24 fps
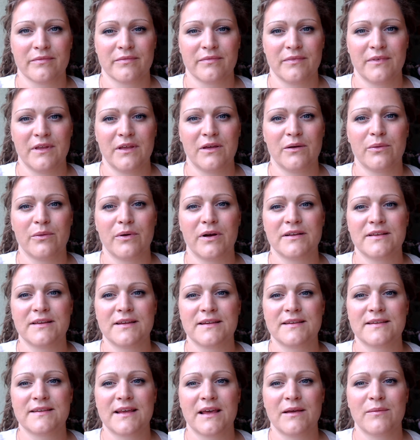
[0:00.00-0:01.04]
you are at the
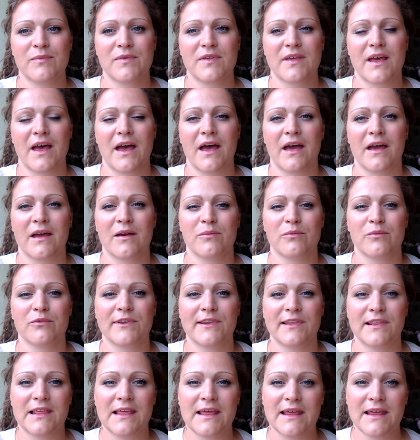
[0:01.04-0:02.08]
same time
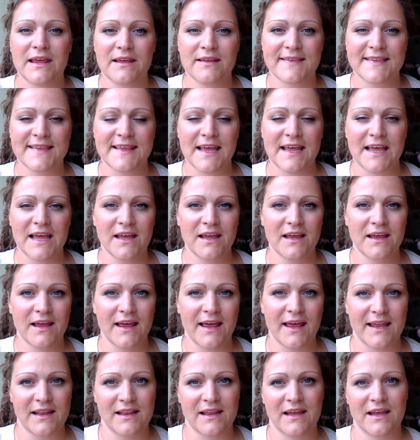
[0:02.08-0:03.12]
releasing
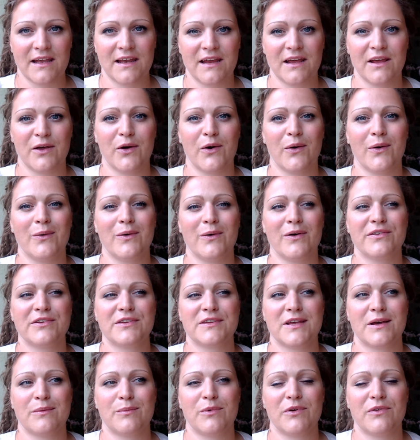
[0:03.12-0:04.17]
and letting go of
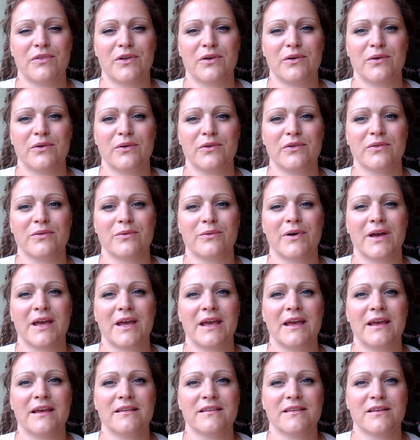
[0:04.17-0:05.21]
some of those
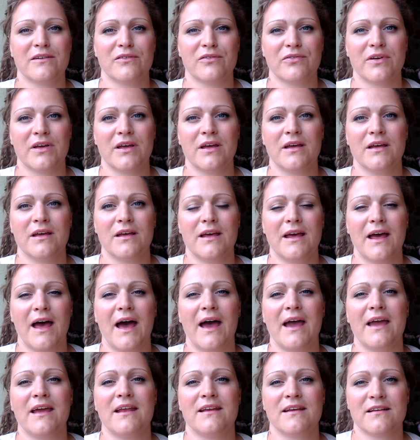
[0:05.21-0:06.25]
ways of
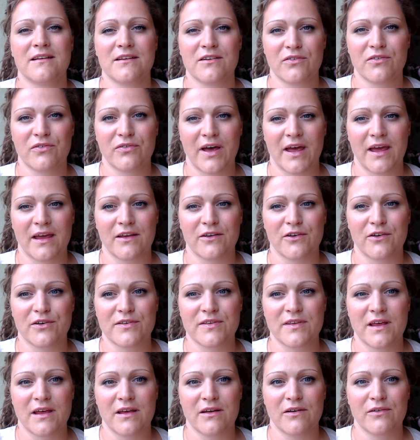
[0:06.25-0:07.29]
identifying
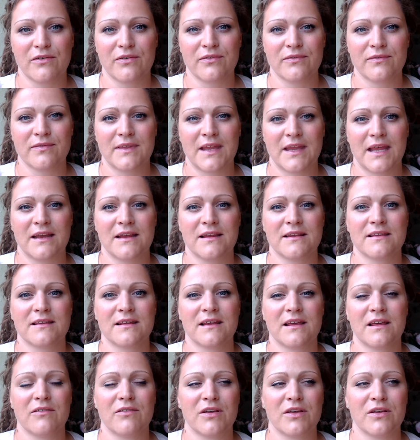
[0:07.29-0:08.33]
yourself that is
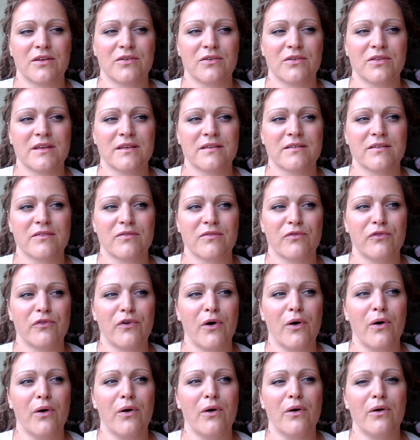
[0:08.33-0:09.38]
giving you this
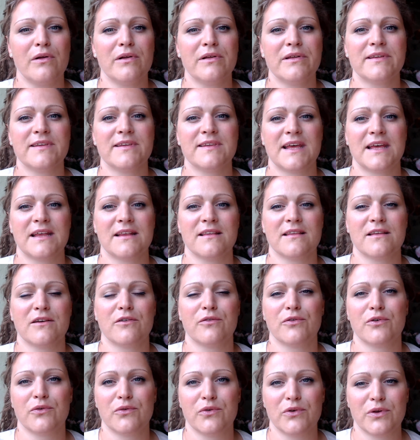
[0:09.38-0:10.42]
false sense of
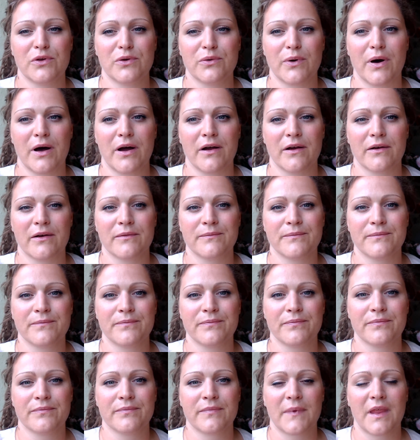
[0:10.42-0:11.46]
who you are
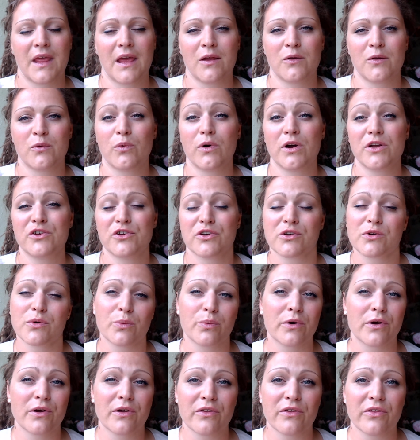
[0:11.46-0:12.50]
and what you're
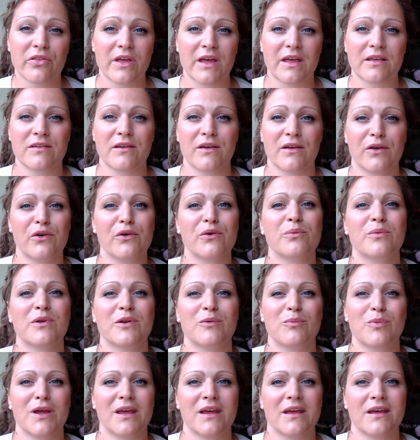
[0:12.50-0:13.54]
worth as a human
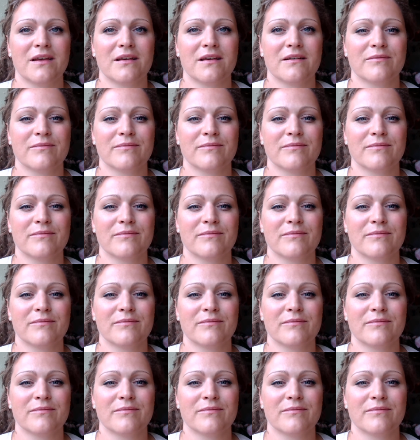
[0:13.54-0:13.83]
being.